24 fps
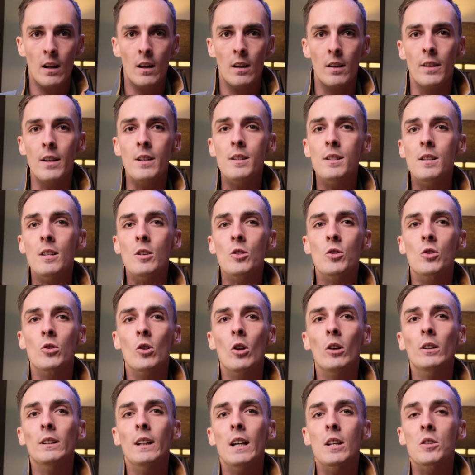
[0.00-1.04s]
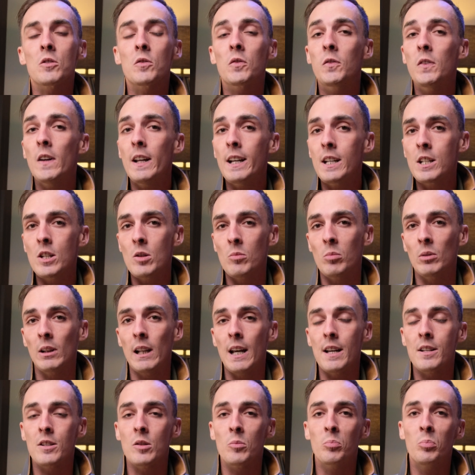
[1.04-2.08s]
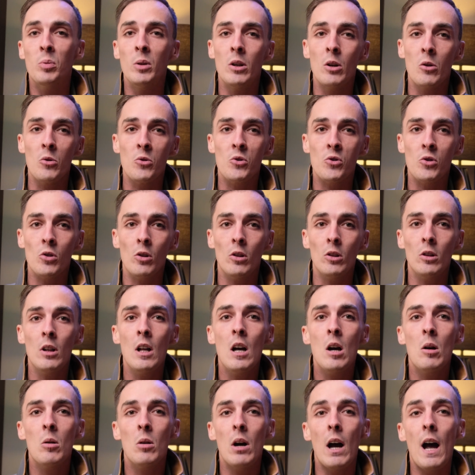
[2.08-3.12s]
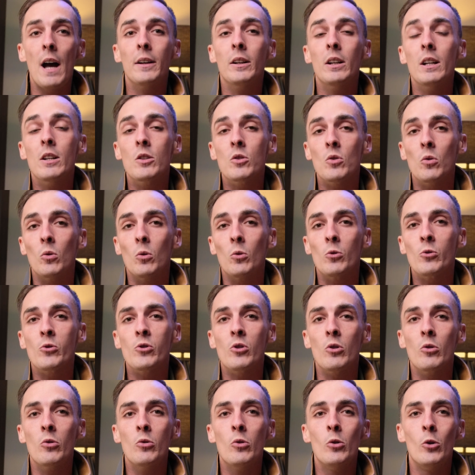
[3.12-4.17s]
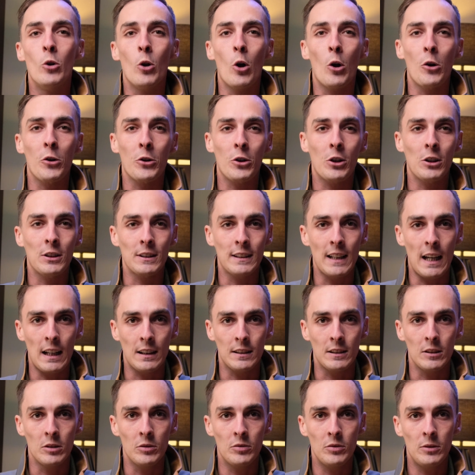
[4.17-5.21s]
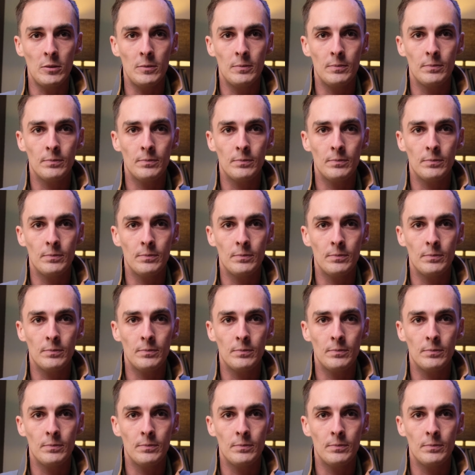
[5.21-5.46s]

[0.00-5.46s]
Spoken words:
This is not as flexible as a PU sole and is also non-conductive.